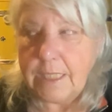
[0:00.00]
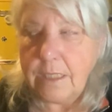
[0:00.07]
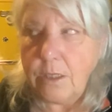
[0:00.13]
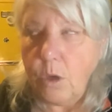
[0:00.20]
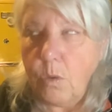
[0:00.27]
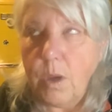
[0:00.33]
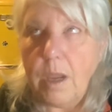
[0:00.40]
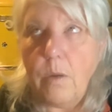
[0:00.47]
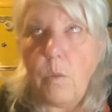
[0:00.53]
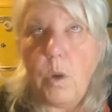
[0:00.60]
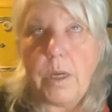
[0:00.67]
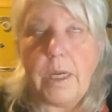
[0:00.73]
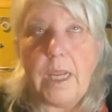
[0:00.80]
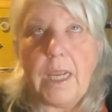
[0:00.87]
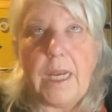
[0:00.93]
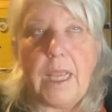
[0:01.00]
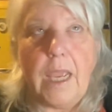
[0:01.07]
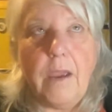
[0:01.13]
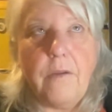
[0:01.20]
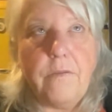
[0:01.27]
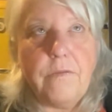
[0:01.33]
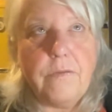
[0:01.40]
though, one night
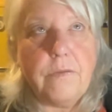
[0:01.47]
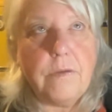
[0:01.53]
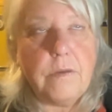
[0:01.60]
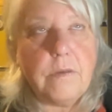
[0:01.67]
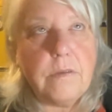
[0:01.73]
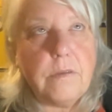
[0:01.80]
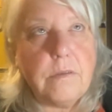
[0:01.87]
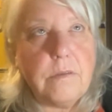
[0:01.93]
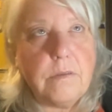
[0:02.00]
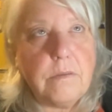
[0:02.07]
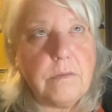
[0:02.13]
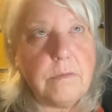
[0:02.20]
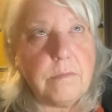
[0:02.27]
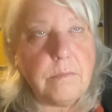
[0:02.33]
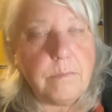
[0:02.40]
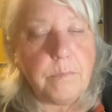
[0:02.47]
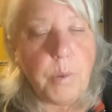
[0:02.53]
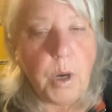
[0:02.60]
have parking